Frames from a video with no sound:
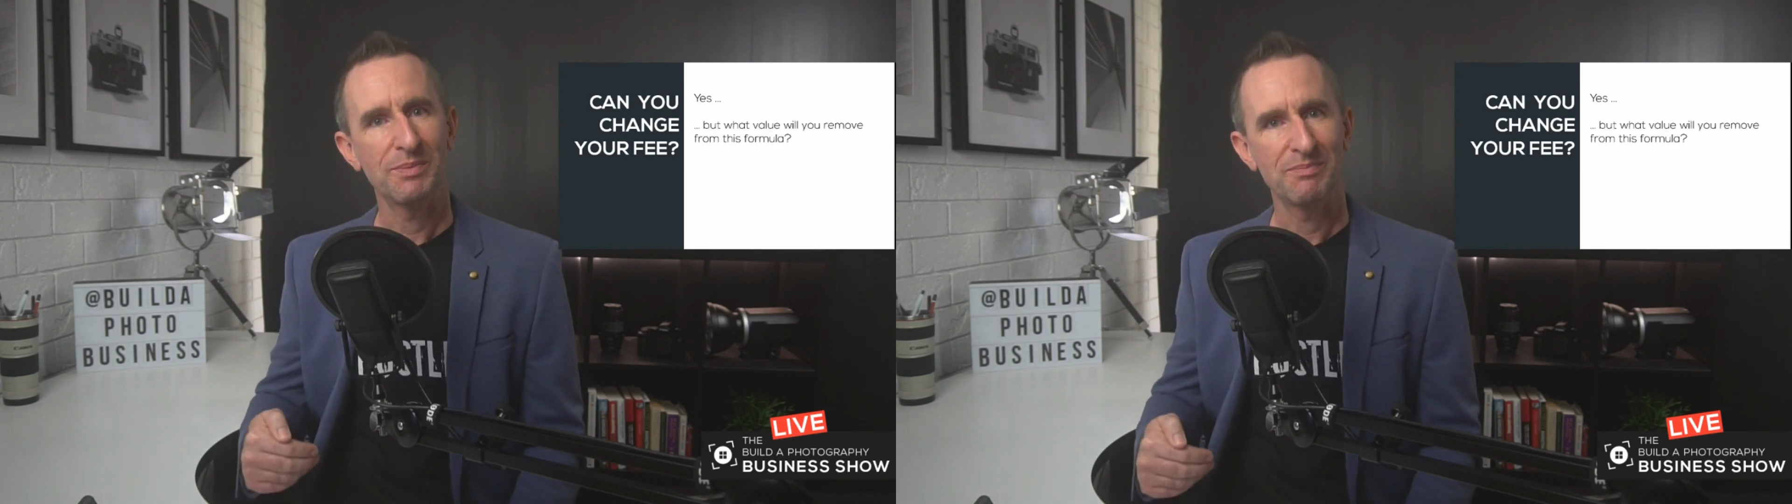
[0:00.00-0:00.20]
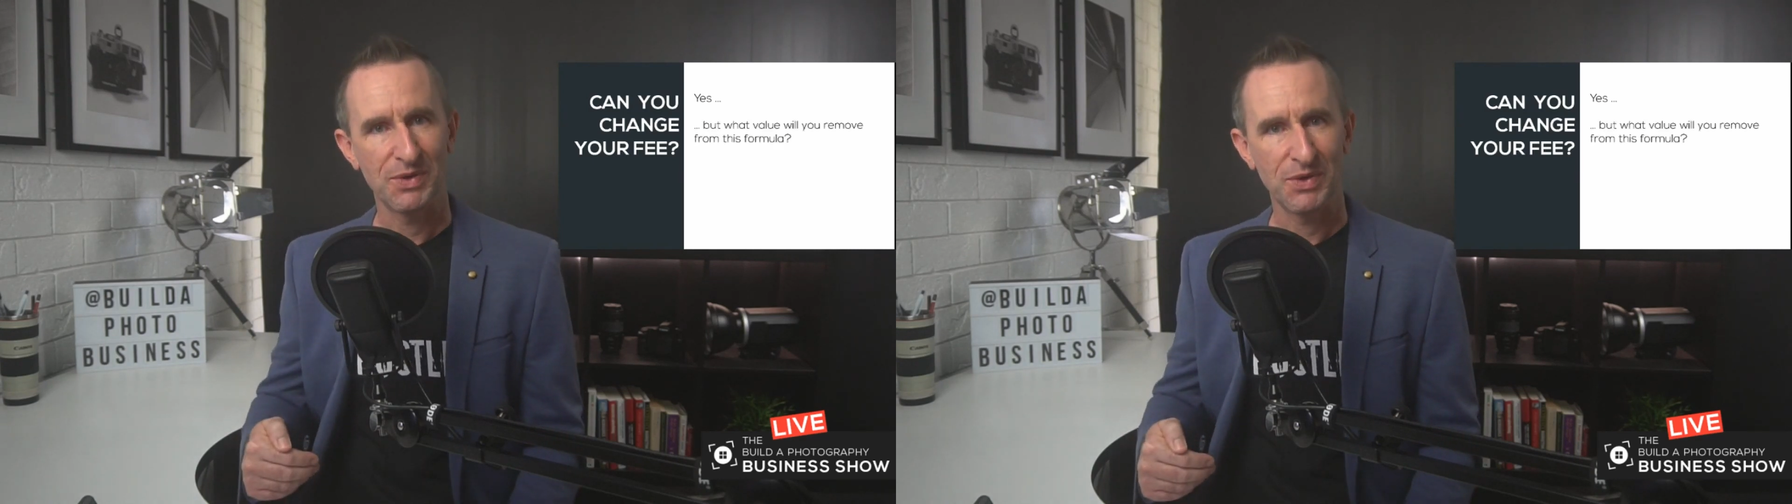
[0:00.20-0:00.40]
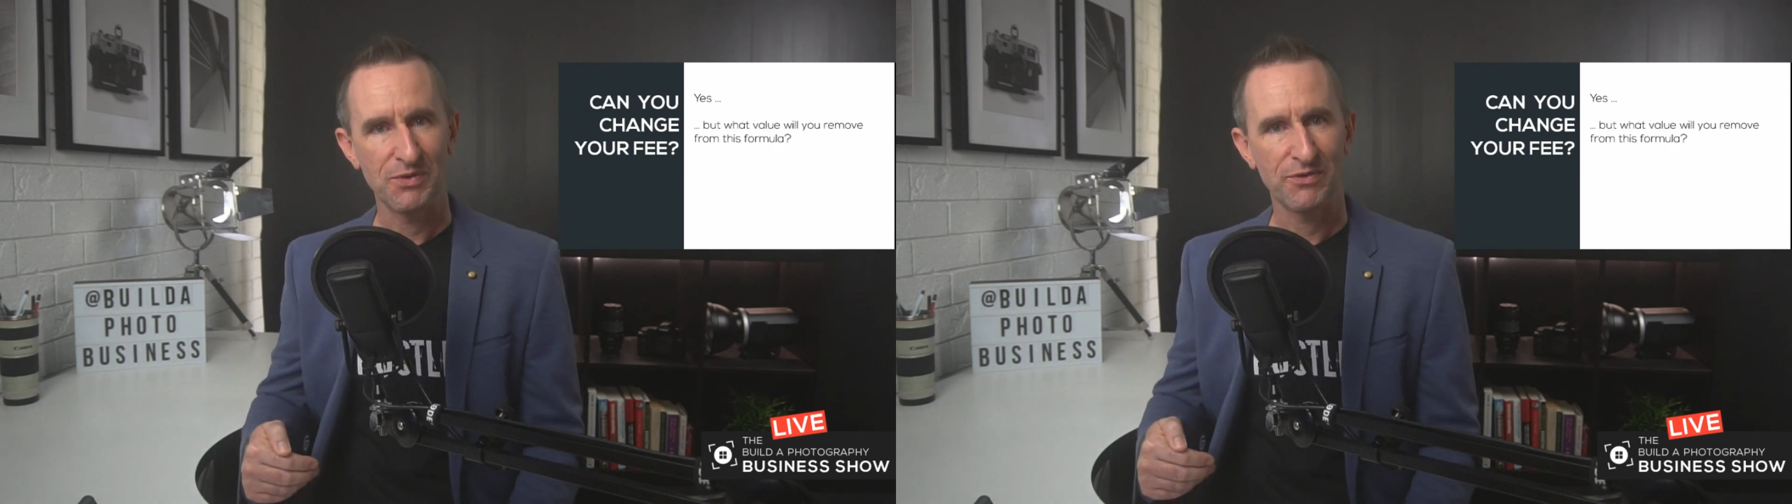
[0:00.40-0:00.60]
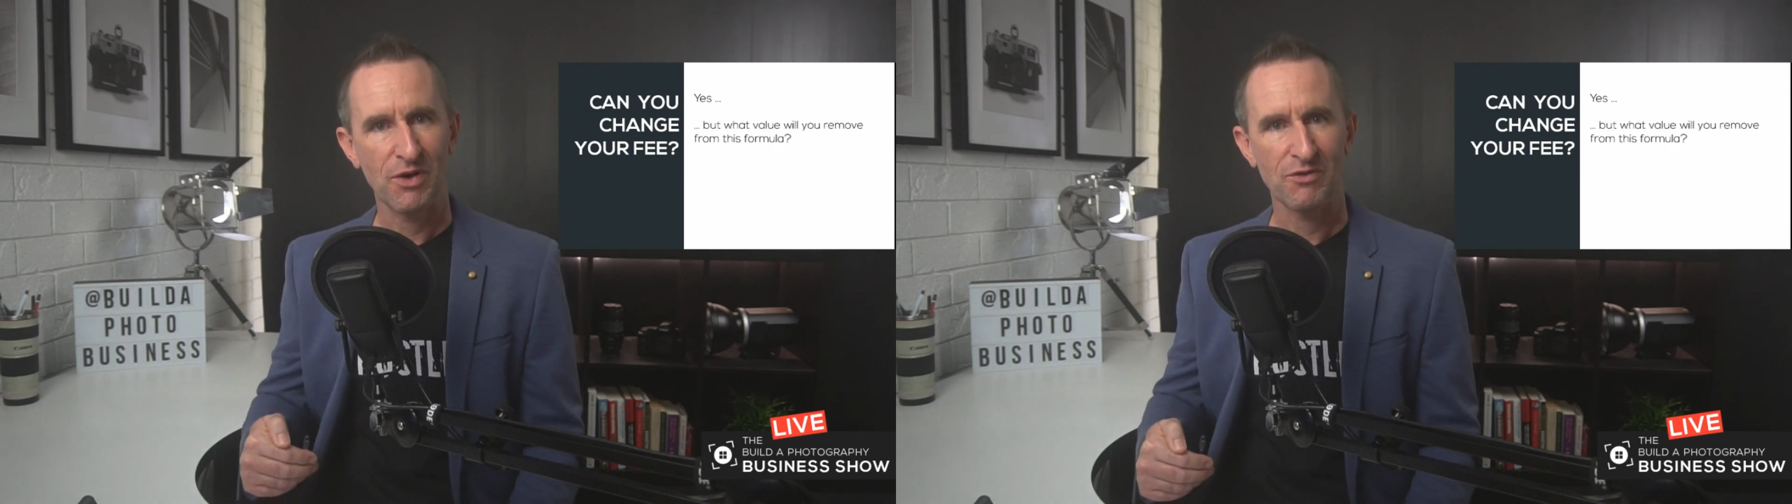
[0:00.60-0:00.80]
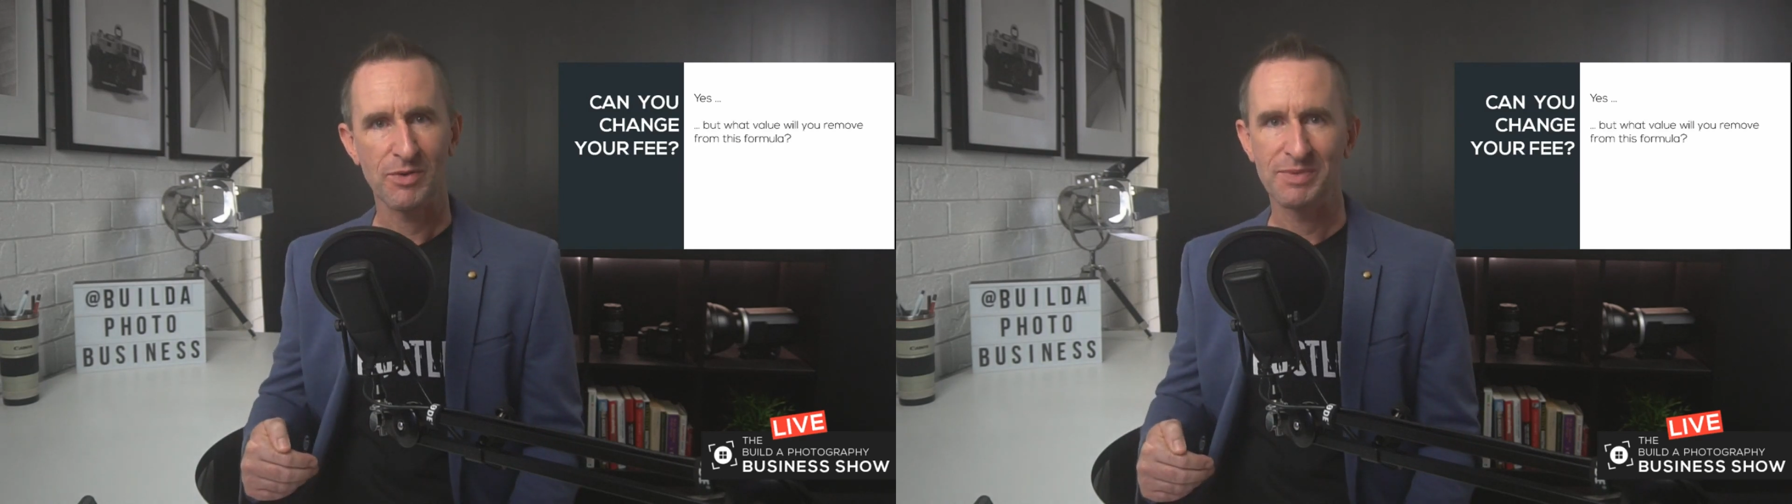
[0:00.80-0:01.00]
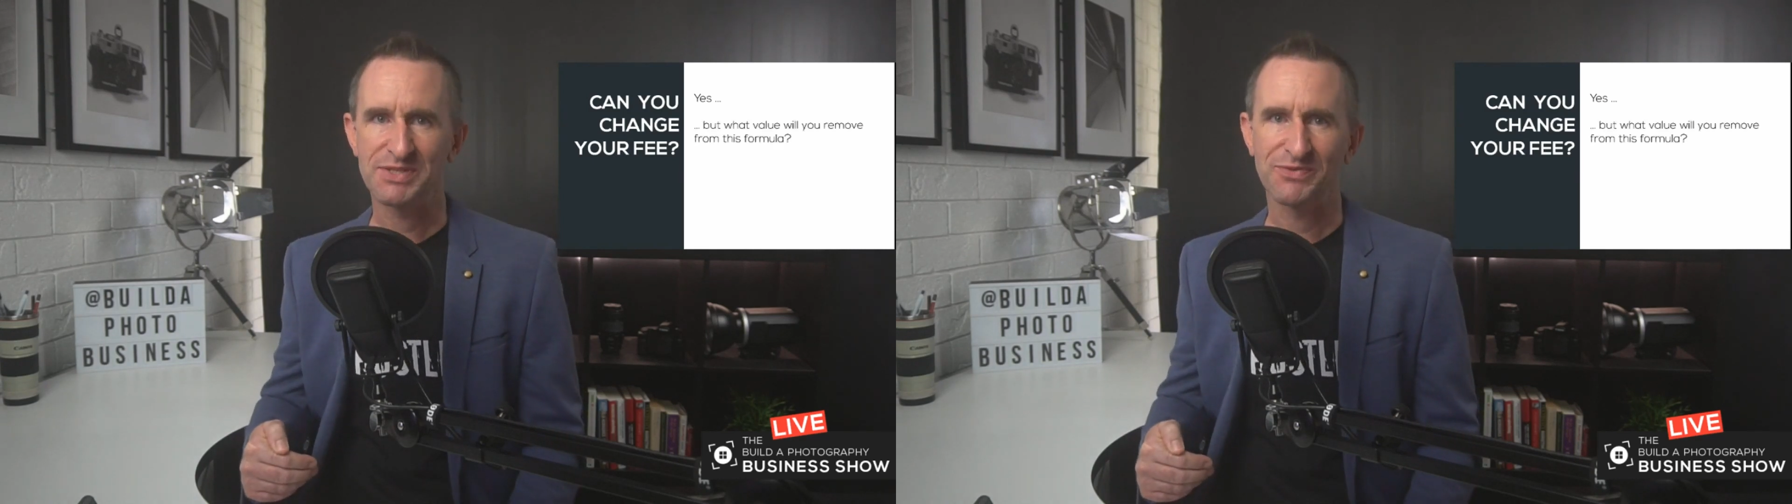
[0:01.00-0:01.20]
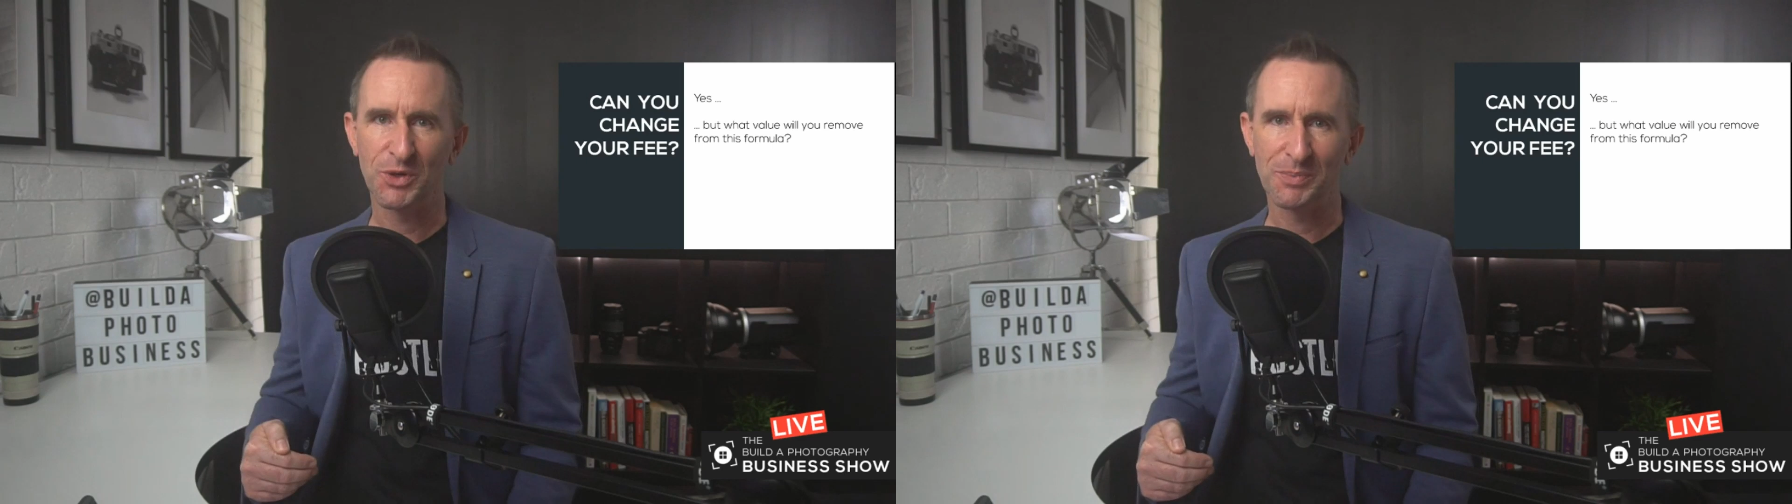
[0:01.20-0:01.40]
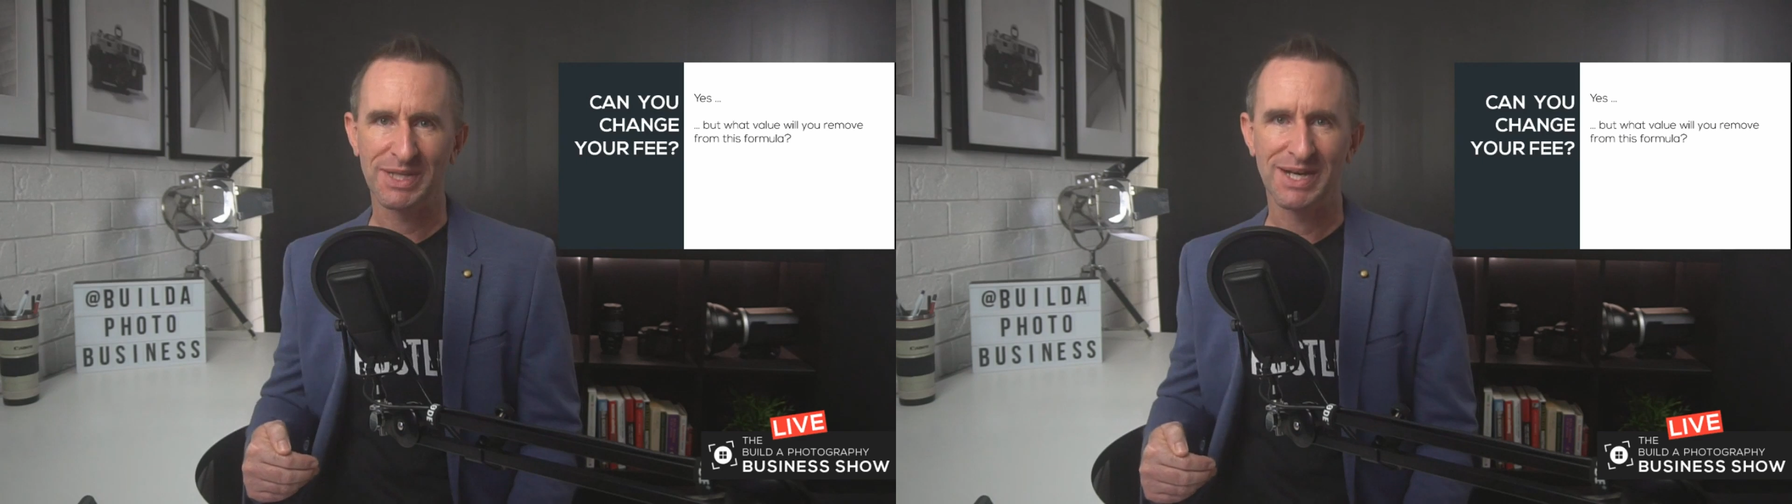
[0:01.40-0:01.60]
remove from this
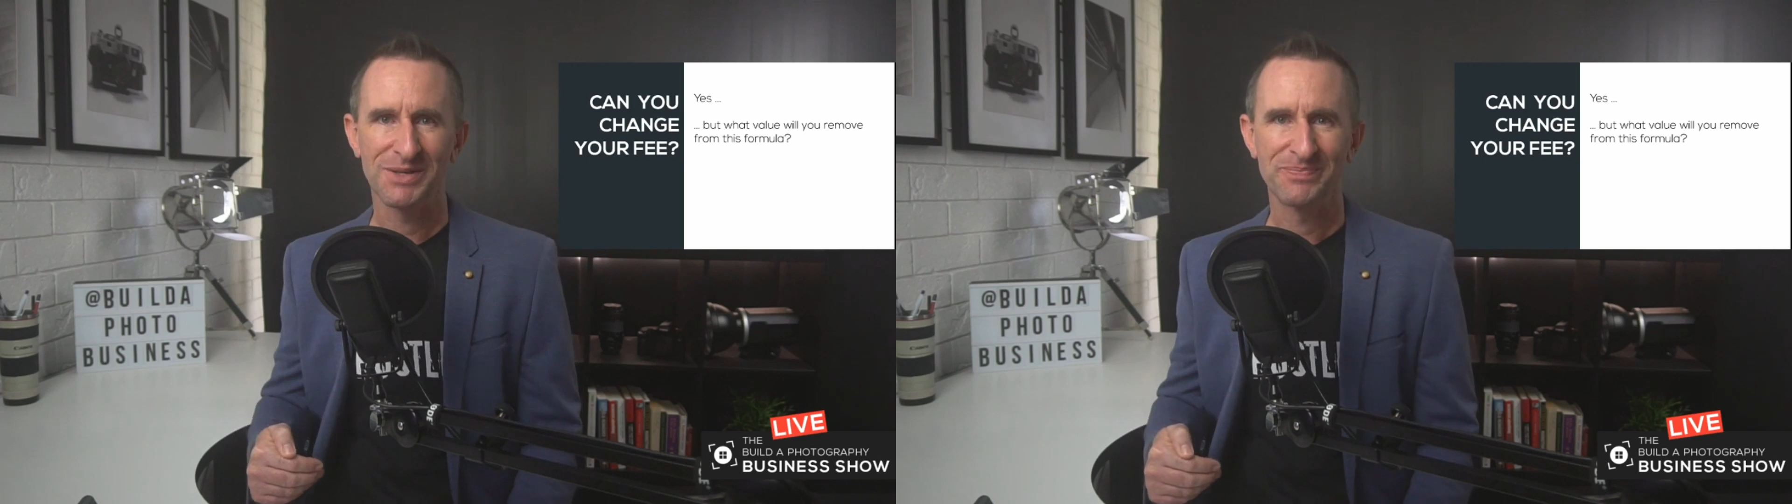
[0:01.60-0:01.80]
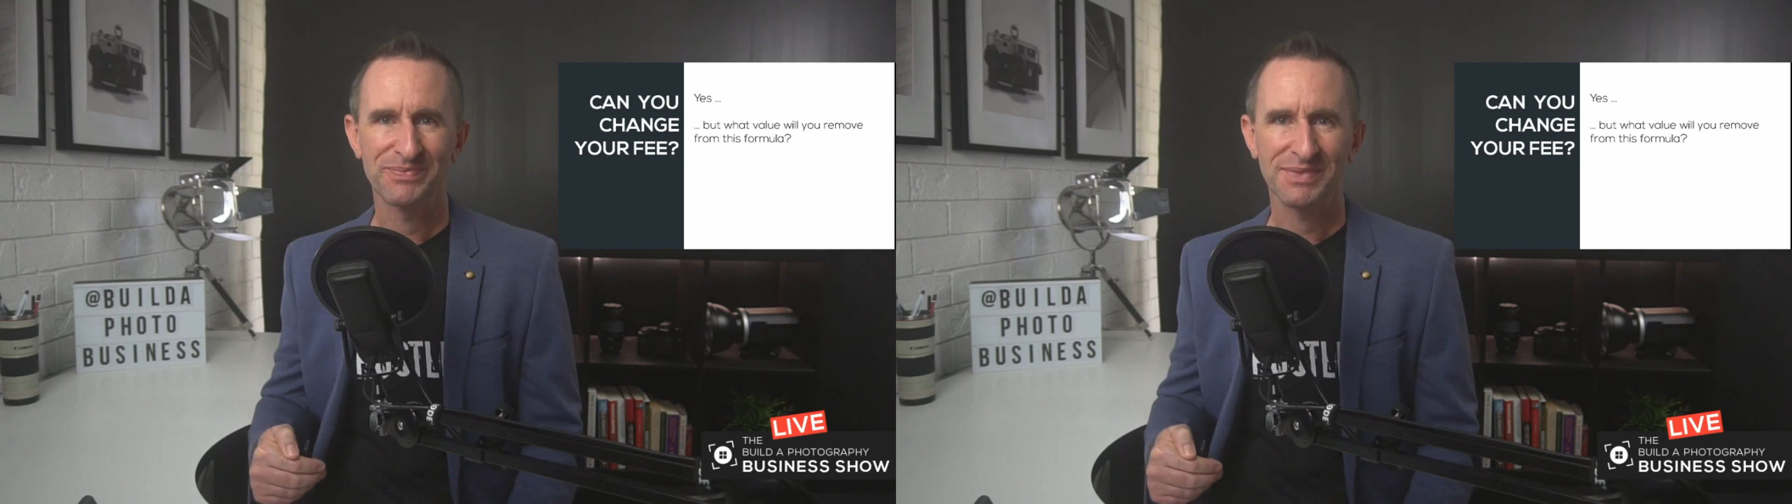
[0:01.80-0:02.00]
formula?